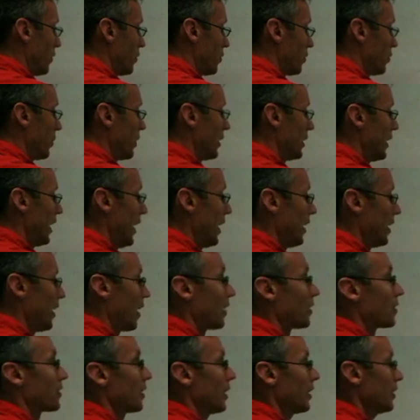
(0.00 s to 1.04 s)
So we can take
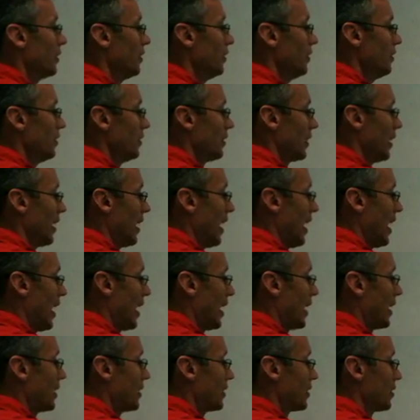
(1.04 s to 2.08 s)
our signal,
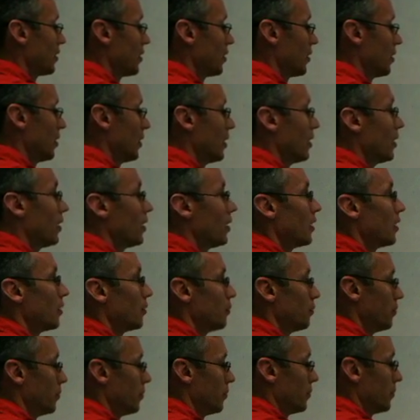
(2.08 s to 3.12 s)
and
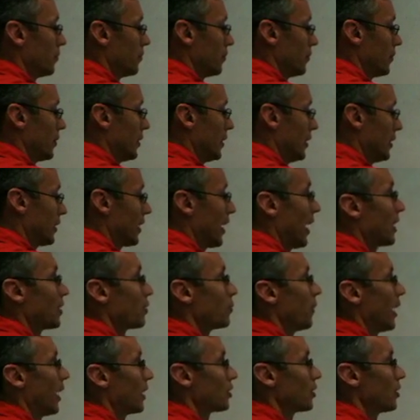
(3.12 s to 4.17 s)
in this
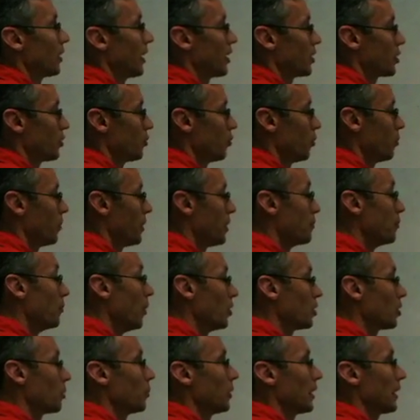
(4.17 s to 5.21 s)
case, modulation will be
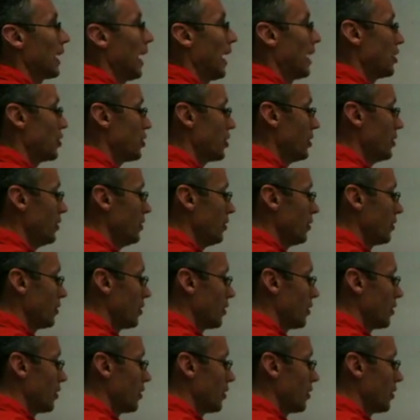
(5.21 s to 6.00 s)
multiplication